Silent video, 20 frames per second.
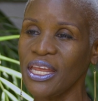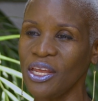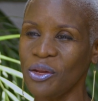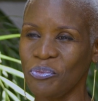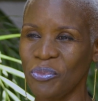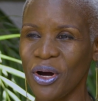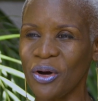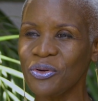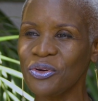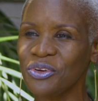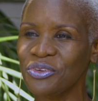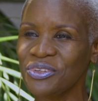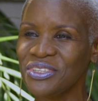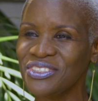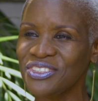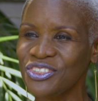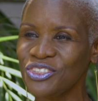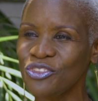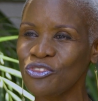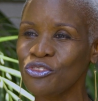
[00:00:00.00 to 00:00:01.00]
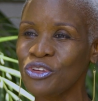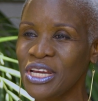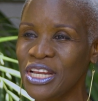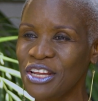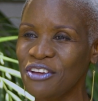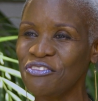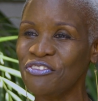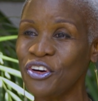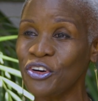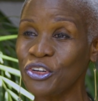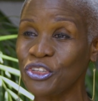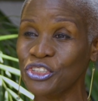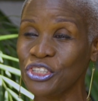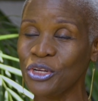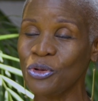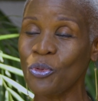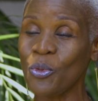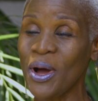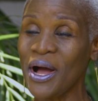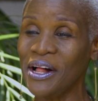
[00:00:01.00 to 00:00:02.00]
need boundaries to really
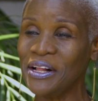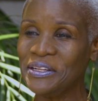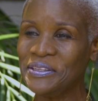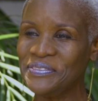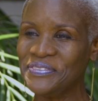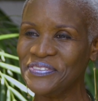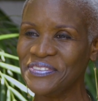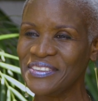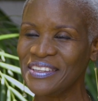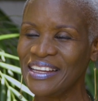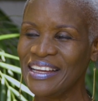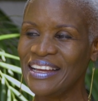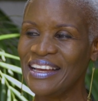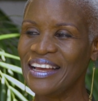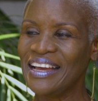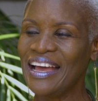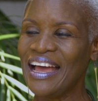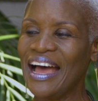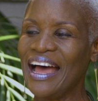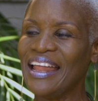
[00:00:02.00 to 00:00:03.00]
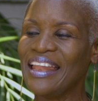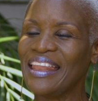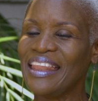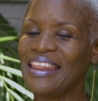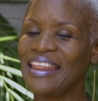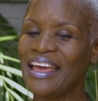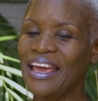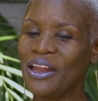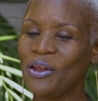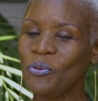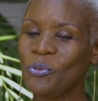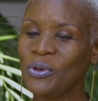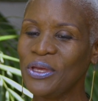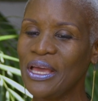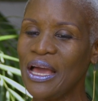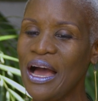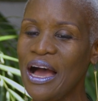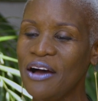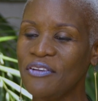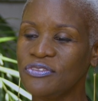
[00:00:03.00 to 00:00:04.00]
function well. And then
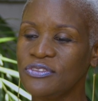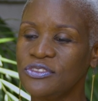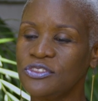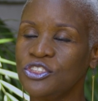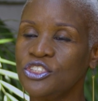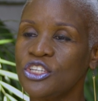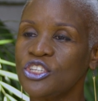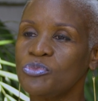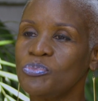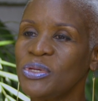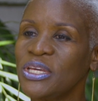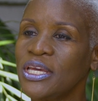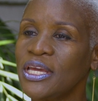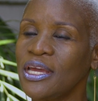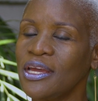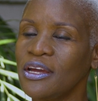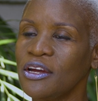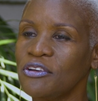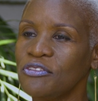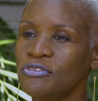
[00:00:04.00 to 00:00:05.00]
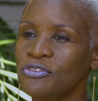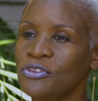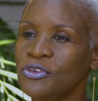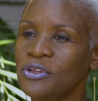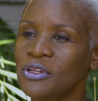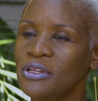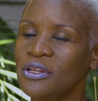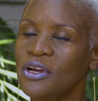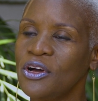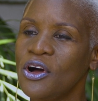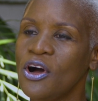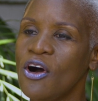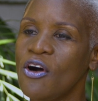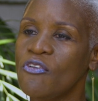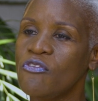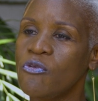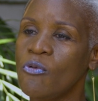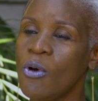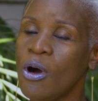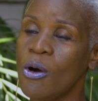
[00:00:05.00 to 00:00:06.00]
we have just be careful
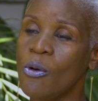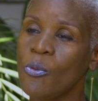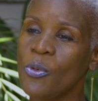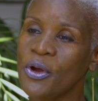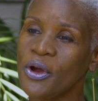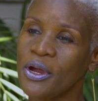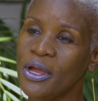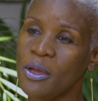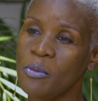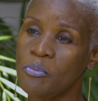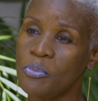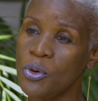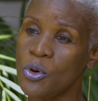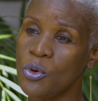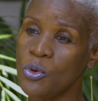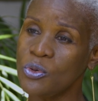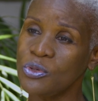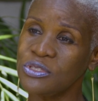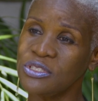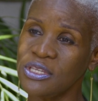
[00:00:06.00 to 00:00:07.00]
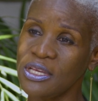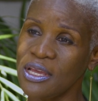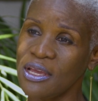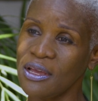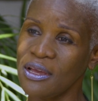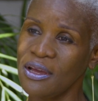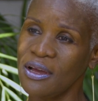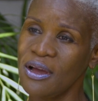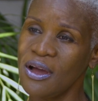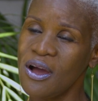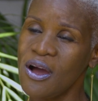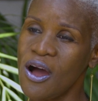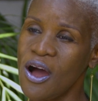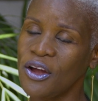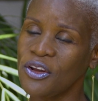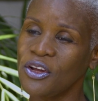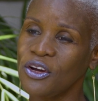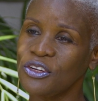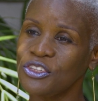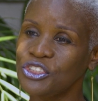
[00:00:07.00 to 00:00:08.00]
of what we're imposing
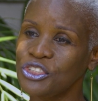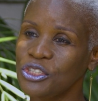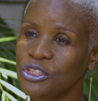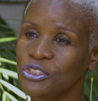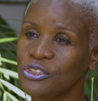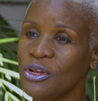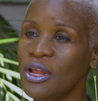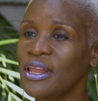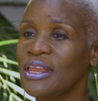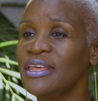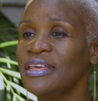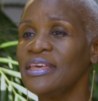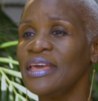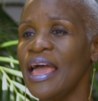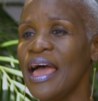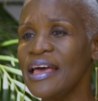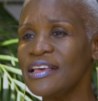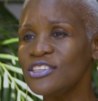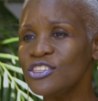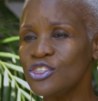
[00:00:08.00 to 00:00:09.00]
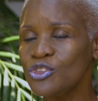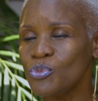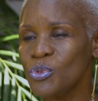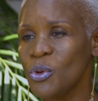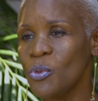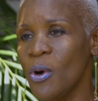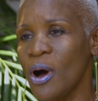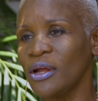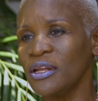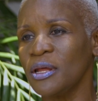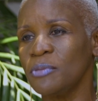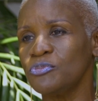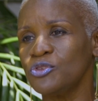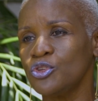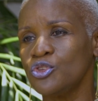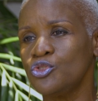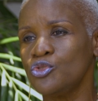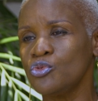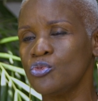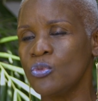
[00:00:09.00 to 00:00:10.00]
on our children. Yes, we want them
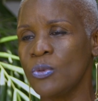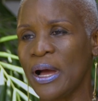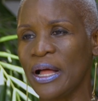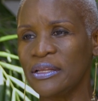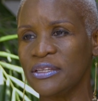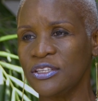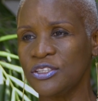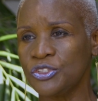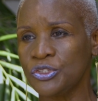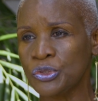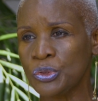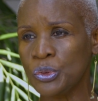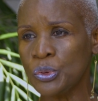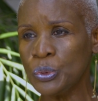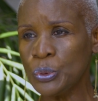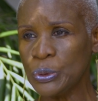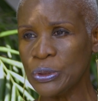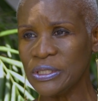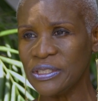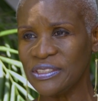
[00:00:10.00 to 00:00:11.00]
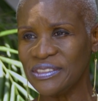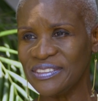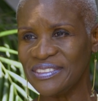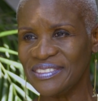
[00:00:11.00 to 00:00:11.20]
to do well in school